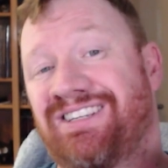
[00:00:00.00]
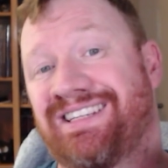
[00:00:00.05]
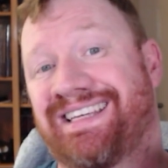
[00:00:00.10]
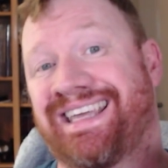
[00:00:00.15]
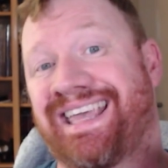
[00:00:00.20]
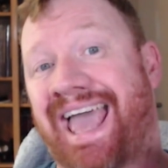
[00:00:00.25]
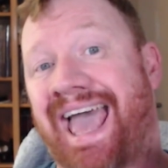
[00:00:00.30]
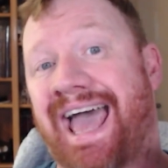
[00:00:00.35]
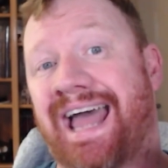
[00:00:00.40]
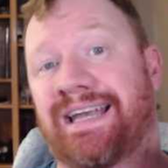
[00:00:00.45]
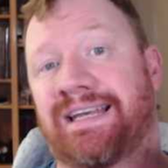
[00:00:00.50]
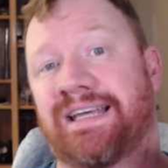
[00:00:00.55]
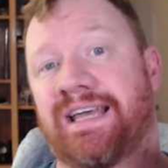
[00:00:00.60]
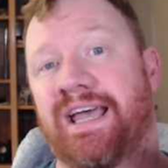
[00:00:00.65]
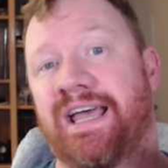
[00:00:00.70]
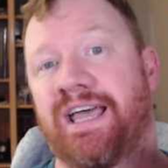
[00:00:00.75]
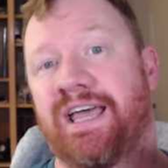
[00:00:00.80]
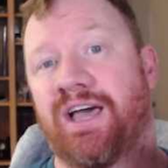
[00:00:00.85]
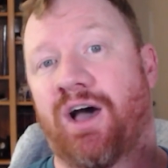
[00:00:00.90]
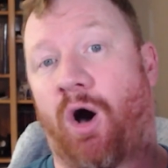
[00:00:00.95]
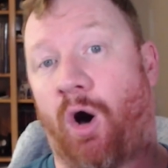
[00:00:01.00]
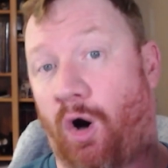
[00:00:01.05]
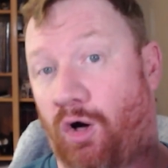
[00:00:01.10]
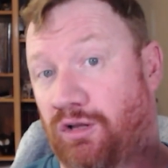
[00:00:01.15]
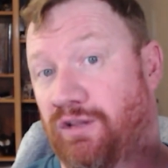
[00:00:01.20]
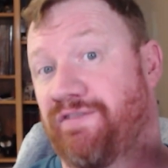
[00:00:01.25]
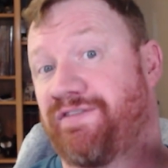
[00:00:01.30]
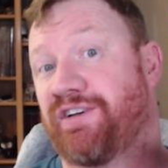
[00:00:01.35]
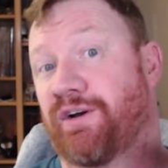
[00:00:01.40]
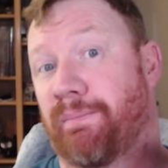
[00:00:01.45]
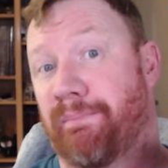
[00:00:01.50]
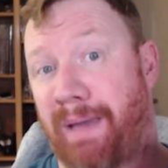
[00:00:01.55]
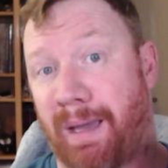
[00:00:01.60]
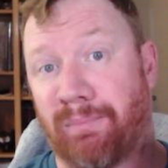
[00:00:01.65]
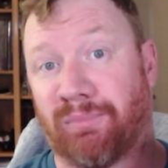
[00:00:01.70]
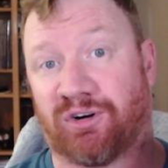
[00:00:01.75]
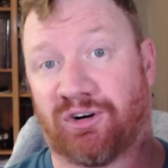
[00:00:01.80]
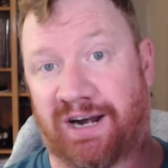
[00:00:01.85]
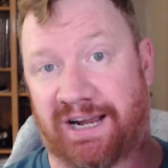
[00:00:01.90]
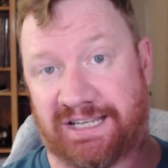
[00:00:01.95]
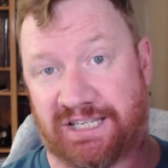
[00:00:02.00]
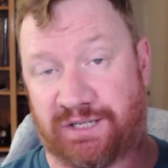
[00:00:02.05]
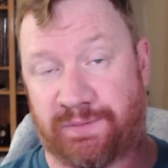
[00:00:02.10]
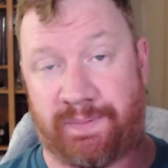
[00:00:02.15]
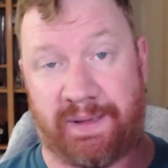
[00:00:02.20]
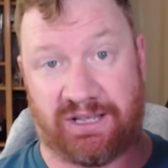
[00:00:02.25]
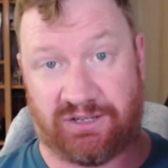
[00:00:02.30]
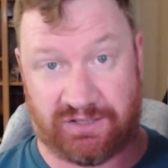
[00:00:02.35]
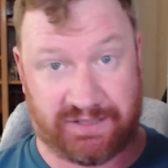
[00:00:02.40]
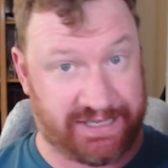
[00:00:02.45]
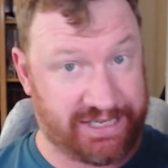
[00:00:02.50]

get all of your memorized spells.